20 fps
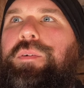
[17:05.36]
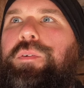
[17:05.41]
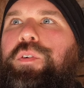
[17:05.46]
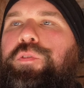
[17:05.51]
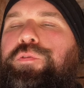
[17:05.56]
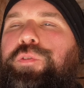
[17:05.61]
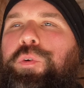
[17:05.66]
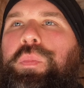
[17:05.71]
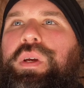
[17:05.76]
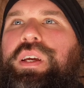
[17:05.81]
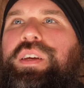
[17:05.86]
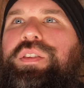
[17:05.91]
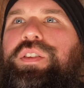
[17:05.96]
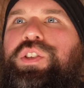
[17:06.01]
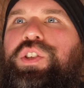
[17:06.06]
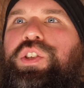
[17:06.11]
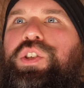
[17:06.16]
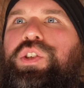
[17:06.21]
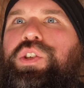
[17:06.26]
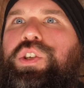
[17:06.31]
for me,
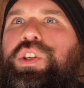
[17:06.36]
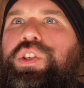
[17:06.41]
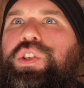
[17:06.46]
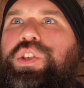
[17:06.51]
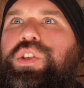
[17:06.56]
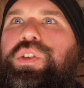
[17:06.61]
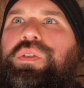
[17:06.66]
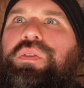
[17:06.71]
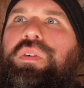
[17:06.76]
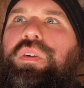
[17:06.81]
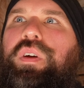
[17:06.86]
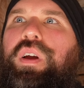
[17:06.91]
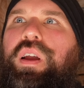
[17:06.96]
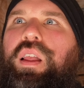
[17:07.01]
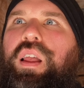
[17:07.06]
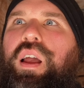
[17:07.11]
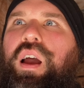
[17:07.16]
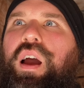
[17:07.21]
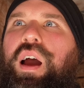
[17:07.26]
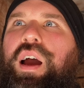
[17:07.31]
this is just,
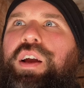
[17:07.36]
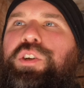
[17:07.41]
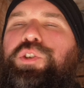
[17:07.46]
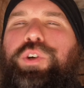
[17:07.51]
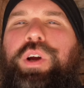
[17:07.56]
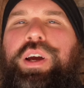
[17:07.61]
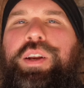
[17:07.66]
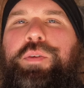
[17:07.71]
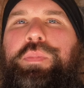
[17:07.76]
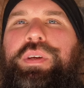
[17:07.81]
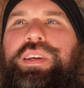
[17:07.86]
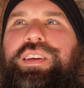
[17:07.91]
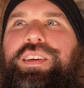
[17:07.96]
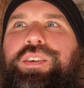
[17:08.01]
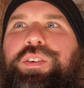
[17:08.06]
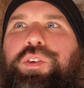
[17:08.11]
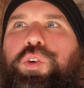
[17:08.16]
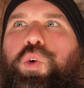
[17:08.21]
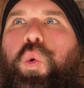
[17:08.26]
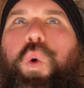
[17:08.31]
I try to be
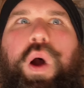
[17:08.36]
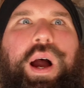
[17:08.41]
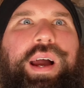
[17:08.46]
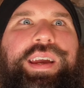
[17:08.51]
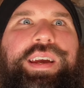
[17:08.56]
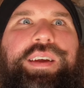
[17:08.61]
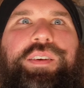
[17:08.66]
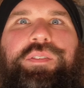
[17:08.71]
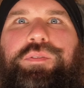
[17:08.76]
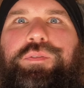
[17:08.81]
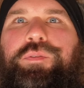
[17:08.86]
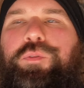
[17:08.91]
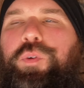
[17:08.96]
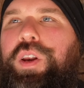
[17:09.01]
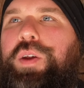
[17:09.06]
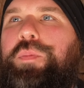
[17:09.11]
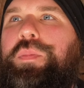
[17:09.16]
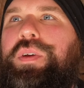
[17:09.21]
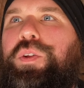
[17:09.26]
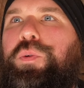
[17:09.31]
quiet
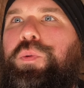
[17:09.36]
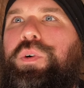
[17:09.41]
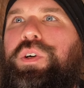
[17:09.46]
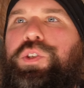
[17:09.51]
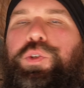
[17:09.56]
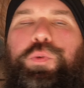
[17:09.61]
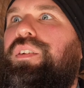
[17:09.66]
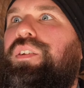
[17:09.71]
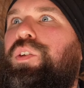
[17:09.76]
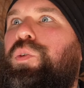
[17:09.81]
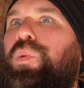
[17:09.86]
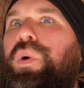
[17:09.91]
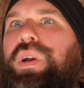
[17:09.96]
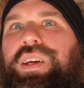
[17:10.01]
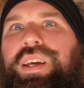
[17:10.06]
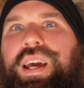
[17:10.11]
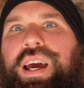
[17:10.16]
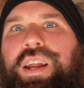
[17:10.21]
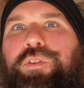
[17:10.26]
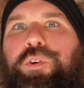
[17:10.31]
when I'm in the woods. You want
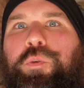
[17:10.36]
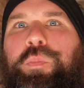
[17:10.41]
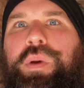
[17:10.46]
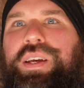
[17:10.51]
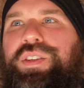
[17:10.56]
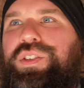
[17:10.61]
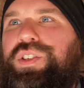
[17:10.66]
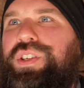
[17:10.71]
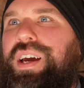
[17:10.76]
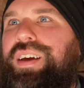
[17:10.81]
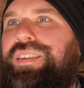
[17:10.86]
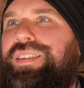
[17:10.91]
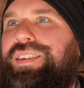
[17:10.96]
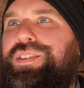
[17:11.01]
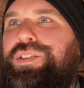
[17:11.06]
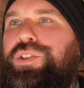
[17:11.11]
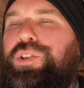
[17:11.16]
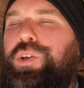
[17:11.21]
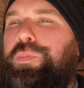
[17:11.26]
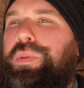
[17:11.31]
to kind of remain
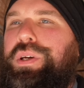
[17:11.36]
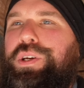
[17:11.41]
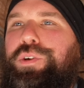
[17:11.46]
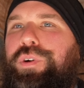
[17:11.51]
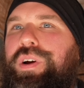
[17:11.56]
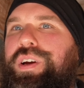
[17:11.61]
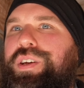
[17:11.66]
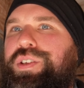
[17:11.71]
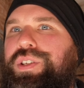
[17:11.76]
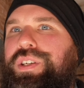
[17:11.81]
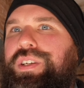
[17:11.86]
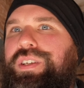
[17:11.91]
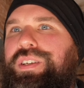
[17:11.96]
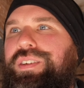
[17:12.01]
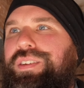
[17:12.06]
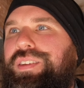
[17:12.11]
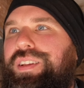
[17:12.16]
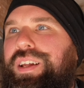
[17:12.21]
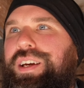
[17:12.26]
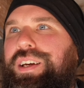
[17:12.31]
silent. Don't be crazy.
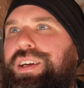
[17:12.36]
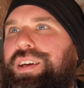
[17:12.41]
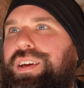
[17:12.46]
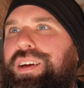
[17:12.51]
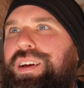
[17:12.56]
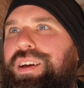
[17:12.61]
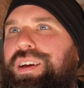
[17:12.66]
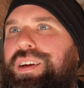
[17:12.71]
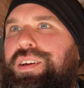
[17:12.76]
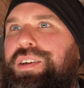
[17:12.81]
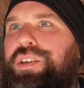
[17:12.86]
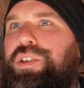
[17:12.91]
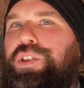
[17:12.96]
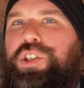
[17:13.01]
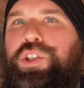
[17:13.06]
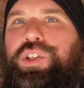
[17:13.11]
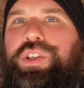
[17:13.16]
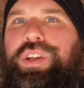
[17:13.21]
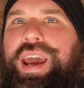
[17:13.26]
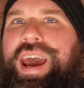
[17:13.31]
Like,
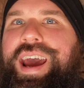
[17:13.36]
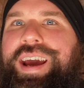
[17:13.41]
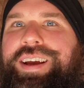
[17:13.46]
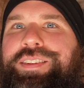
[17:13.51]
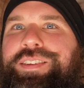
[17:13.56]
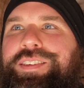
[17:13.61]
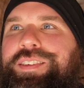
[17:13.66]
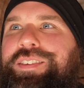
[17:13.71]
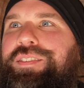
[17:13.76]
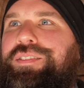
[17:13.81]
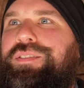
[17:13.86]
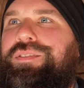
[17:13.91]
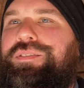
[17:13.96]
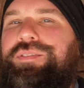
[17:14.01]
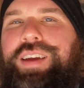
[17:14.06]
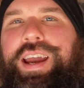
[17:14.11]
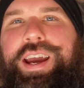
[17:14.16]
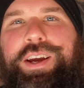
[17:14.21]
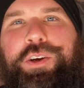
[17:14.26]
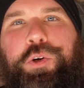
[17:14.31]
just act
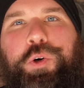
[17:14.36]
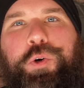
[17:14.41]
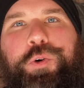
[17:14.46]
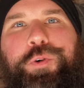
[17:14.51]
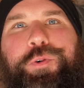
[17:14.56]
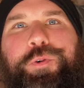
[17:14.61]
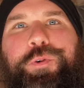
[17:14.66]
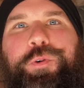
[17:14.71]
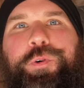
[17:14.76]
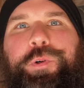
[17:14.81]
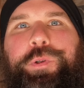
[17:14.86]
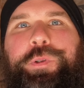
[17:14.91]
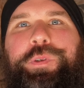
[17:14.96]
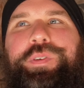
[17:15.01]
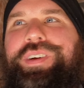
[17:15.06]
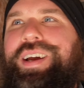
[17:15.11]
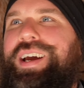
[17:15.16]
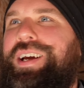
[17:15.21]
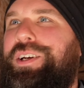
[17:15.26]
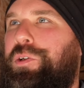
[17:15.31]
cool.
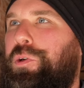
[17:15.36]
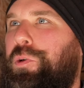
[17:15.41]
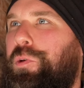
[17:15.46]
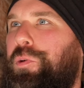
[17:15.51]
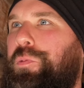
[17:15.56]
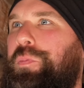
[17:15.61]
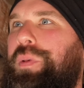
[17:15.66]
Act cool,